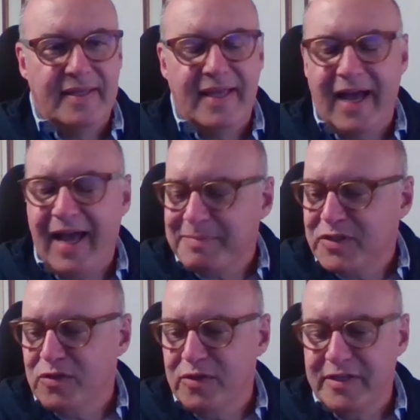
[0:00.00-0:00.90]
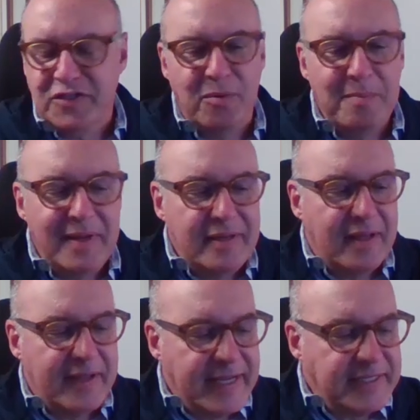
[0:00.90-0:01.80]
Yeah, absolutely. So
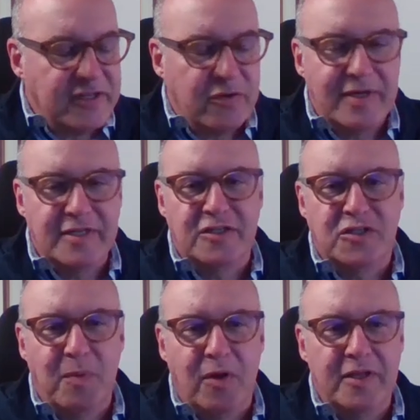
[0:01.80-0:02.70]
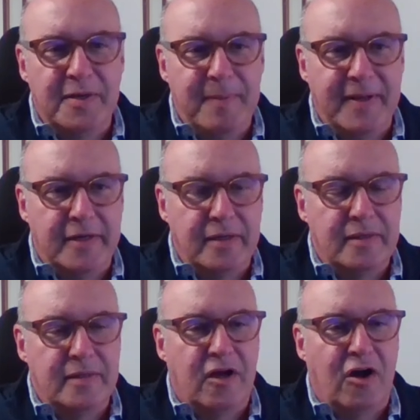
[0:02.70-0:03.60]
Against the Grain is a small independent
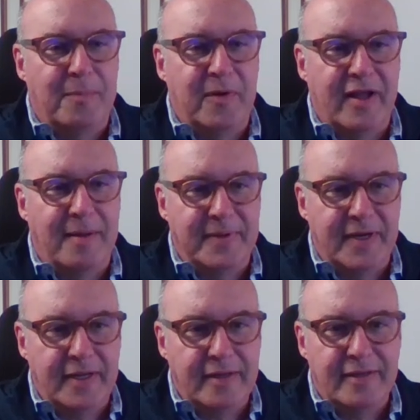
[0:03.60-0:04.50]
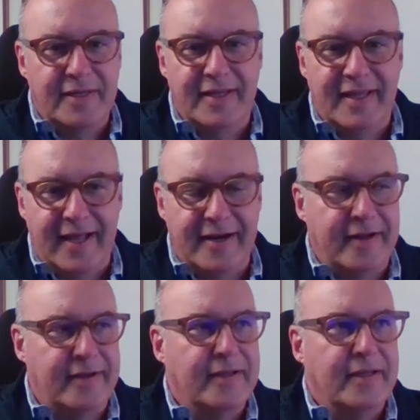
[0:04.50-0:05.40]
opera company in
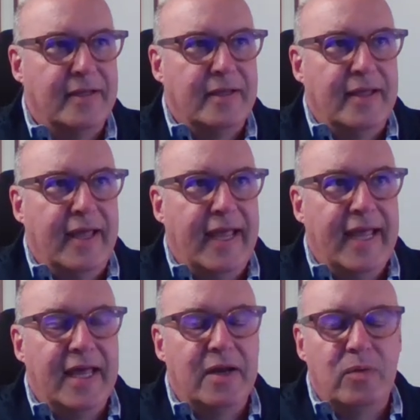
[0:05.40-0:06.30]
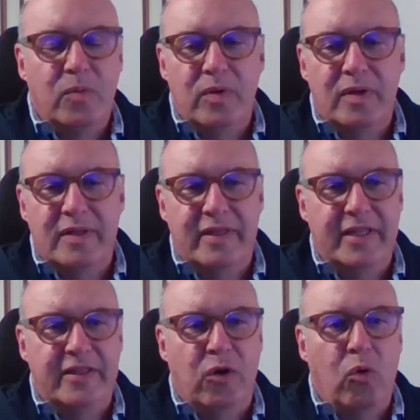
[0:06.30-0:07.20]
Canada. And
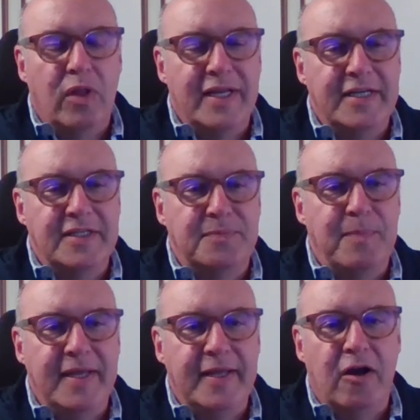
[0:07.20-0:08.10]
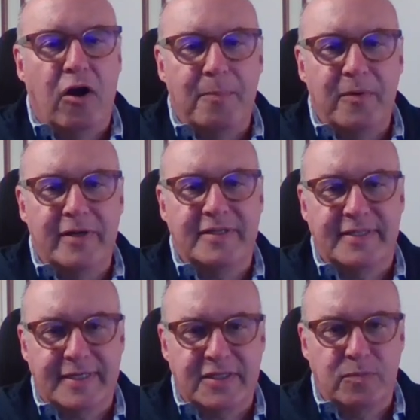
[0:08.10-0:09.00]
the whole idea is making opera
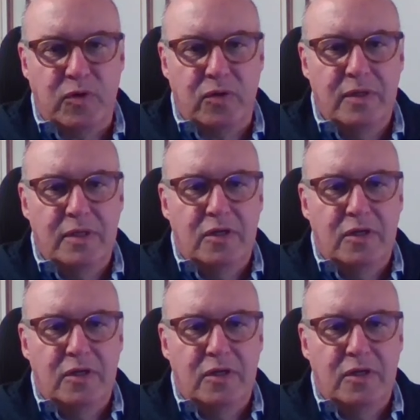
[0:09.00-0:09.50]
accessible.